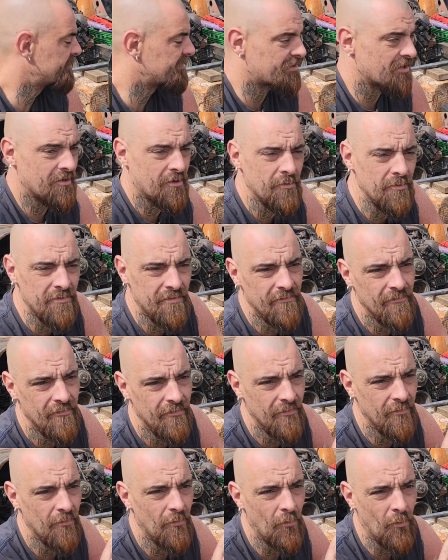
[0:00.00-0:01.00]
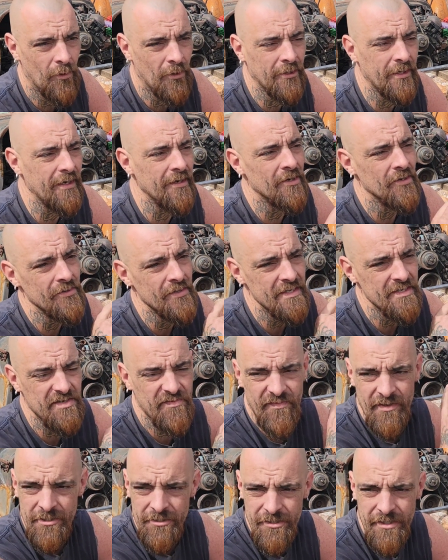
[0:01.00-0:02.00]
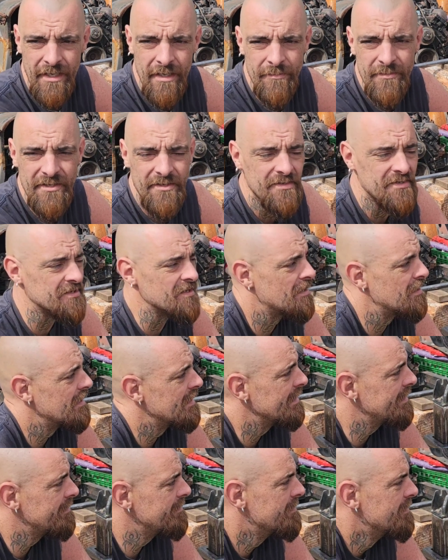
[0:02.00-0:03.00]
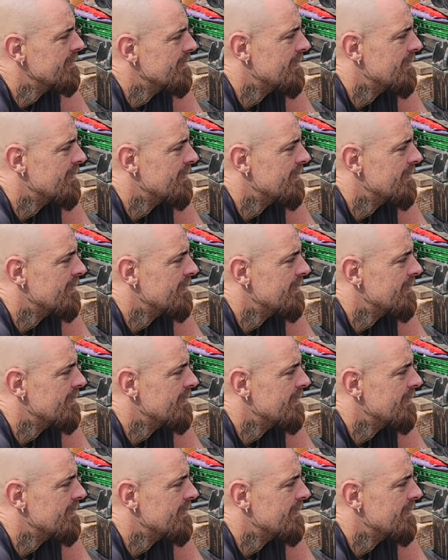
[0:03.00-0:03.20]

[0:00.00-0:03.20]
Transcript: started working on this, finishing up the design,